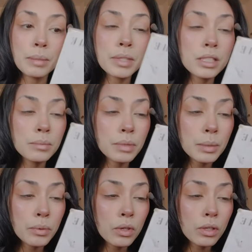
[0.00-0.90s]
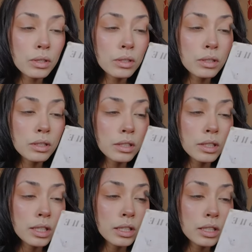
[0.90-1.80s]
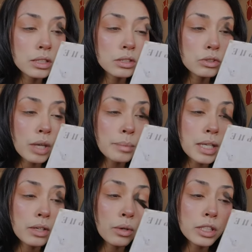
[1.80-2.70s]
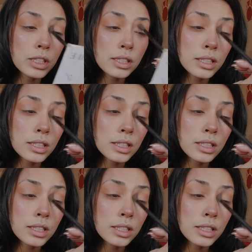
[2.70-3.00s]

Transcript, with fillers: But some people it looks drop dead gorgeous.